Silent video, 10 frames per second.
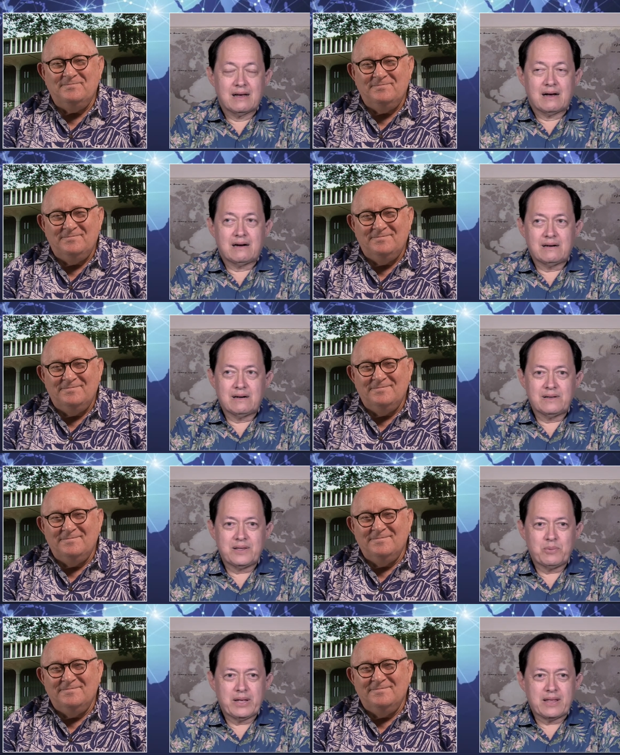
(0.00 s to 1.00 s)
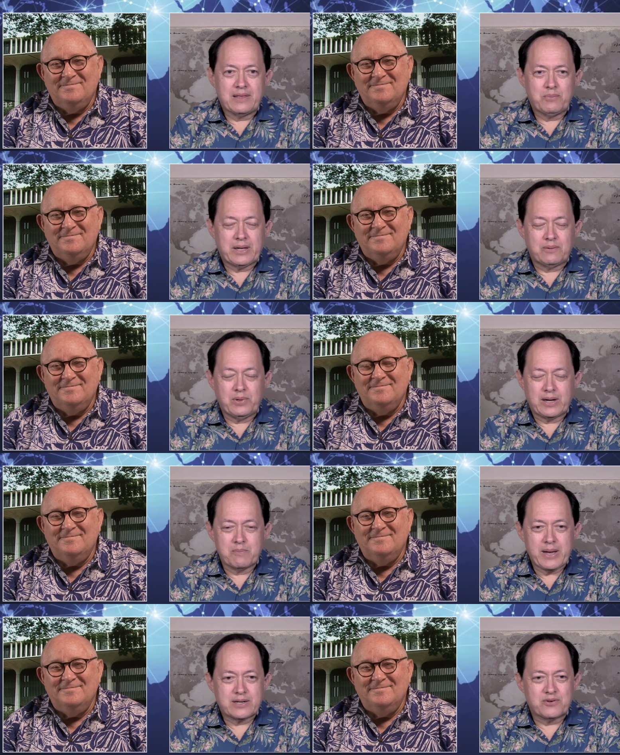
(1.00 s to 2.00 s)
Speaker 1: Uh, oh, we, I think we, we
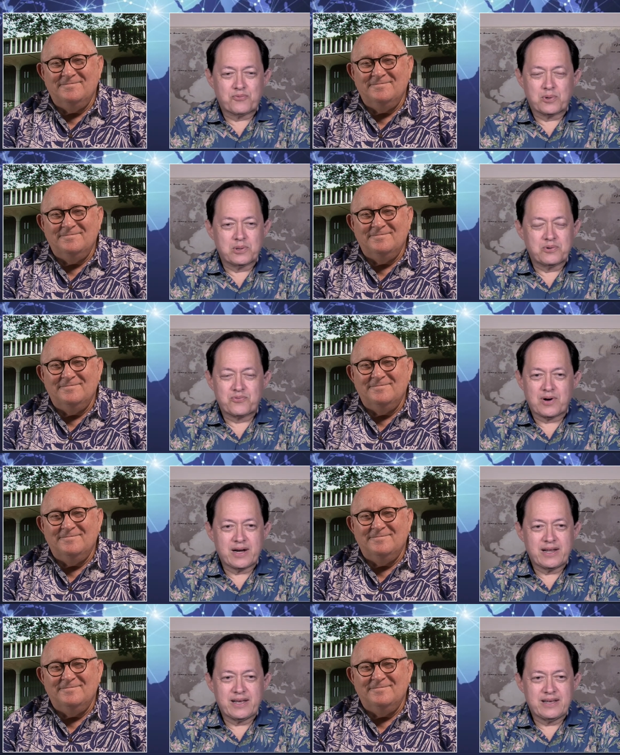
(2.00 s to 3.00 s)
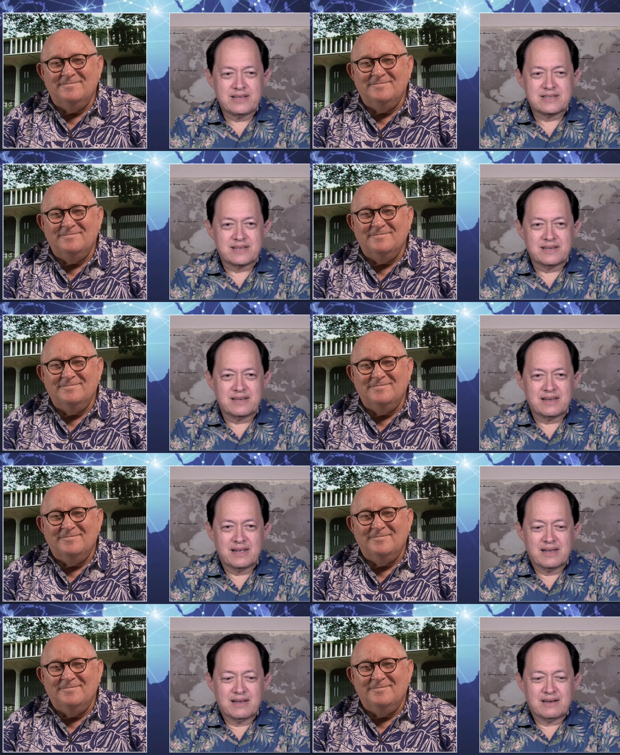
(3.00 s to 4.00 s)
come back to furlough Fridays and
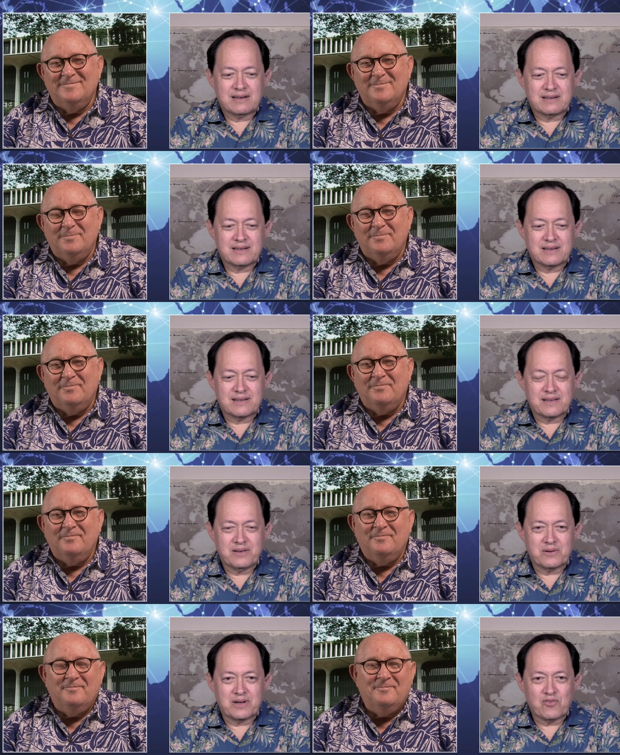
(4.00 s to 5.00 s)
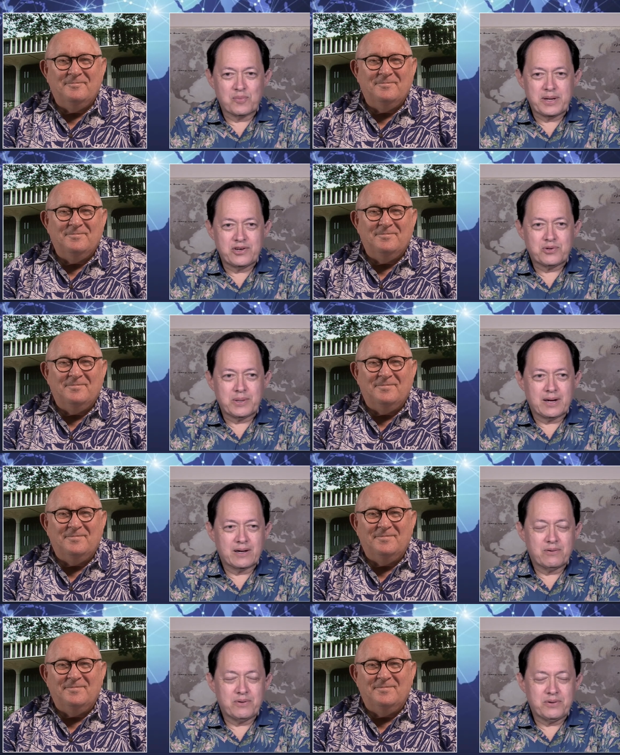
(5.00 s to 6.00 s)
uh, you know government issuing
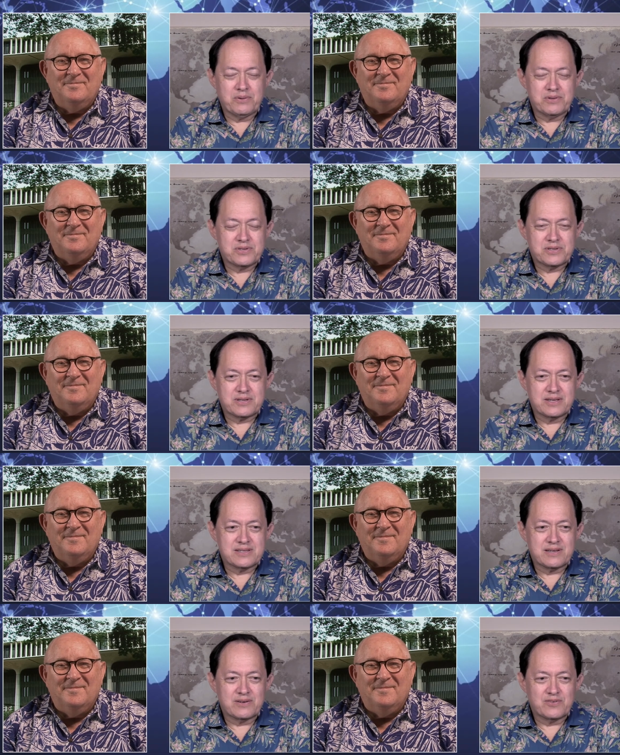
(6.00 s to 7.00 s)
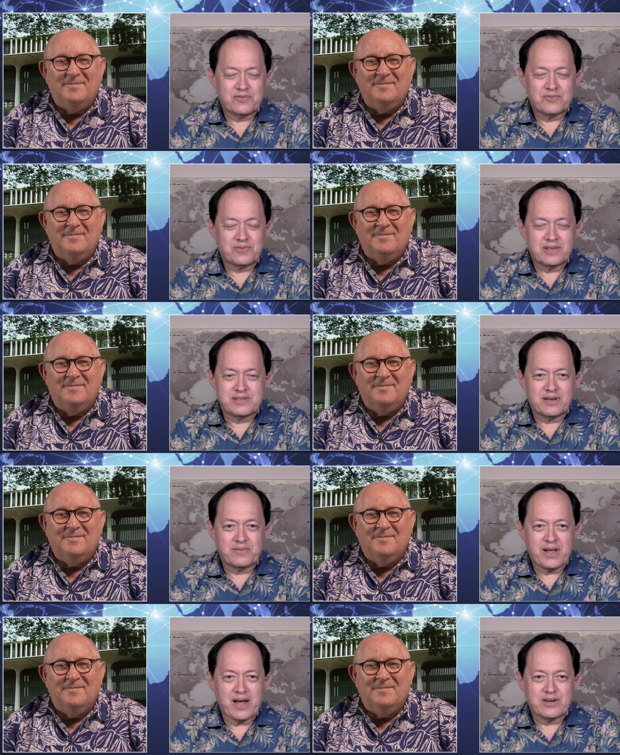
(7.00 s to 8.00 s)
IOUs instead of
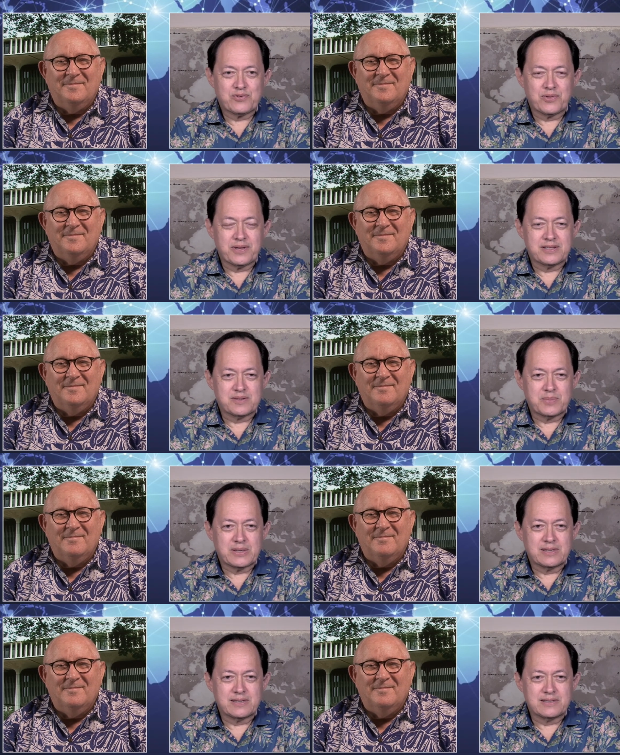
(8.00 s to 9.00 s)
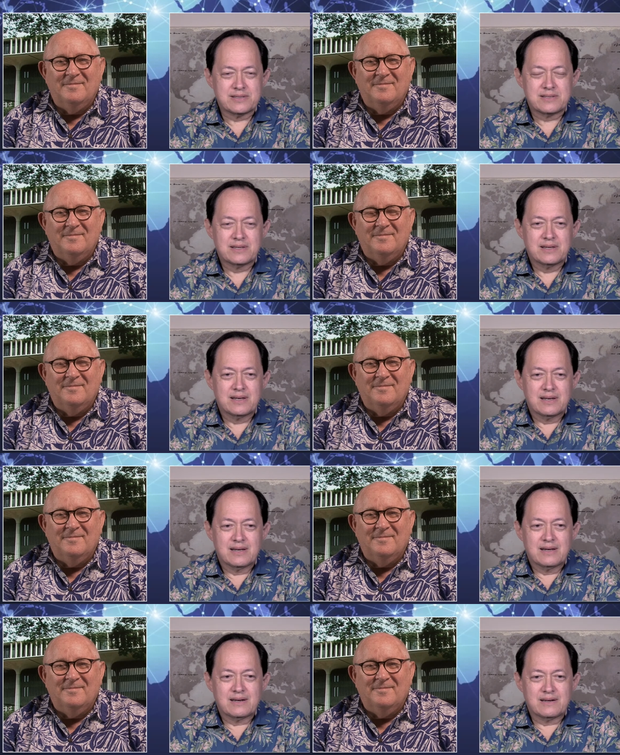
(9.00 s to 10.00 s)
instead of cash for things it buys.
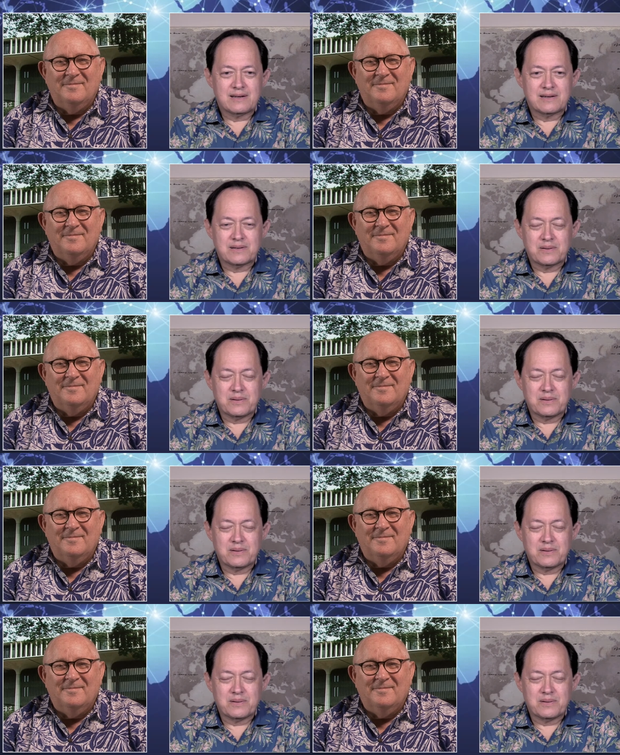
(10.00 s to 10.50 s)
Uh,